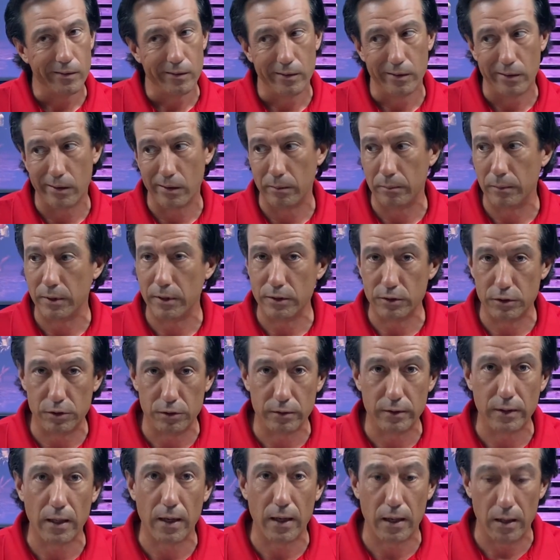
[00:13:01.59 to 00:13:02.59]
That means
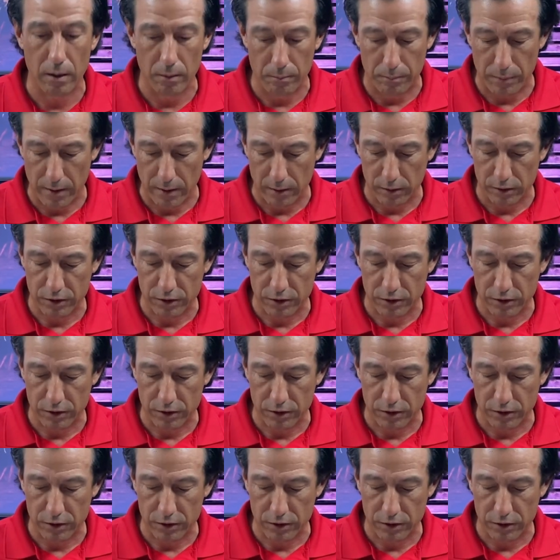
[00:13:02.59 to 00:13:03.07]
you got a better